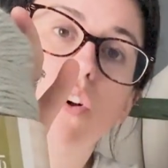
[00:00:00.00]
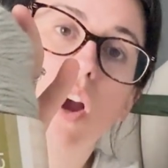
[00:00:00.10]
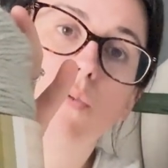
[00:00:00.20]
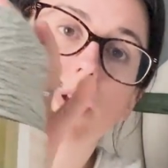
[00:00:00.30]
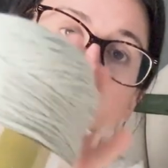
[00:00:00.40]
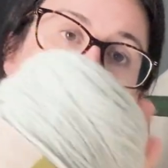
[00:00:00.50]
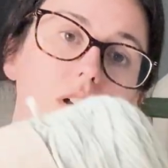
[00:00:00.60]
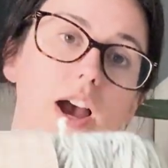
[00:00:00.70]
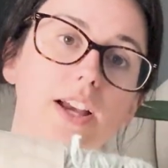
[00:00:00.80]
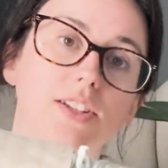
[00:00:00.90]
I really
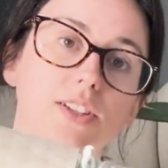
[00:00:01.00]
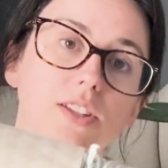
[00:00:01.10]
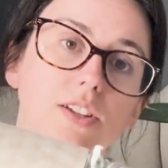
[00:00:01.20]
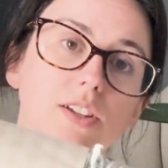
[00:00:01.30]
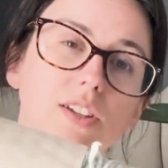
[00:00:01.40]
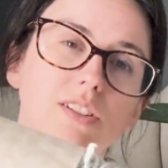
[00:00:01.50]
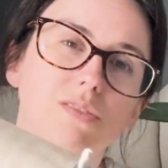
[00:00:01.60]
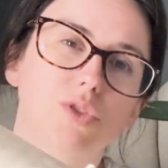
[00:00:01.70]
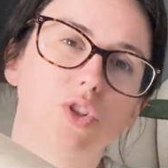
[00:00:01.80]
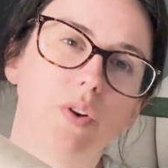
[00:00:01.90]
liked it's
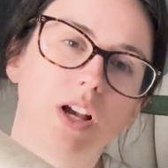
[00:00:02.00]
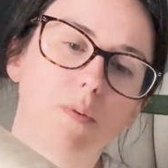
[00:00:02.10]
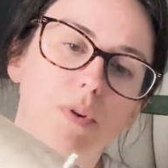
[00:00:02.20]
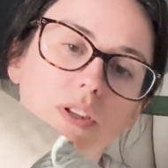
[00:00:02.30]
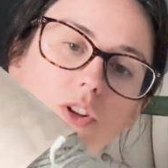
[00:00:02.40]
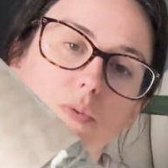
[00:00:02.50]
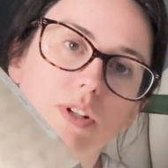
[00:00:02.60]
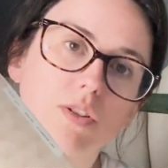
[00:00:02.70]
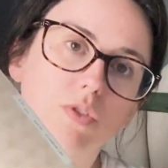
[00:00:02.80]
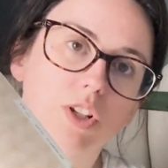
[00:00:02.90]
showing up a little bit
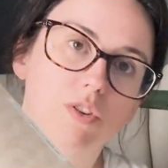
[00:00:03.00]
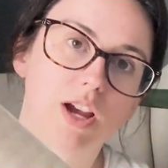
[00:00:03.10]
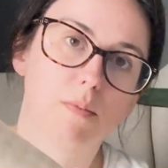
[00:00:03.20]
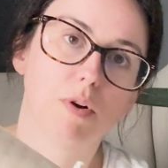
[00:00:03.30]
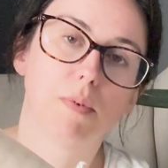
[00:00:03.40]
differently on camera,